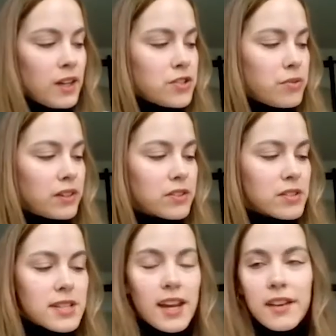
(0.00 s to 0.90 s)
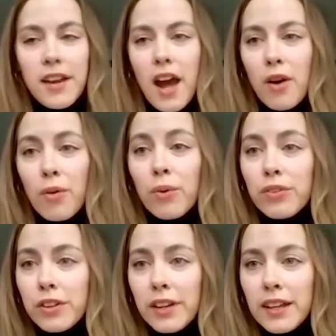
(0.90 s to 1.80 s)
to understand how
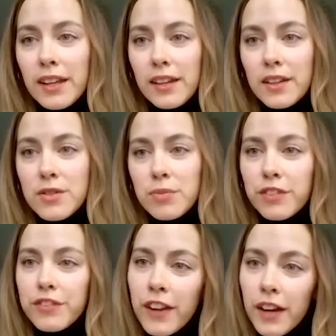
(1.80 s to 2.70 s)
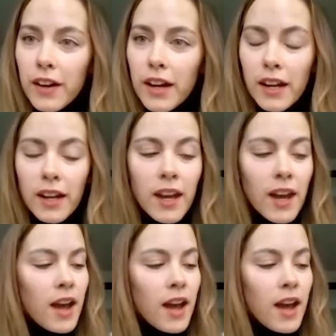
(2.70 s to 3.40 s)
older Canadians were faring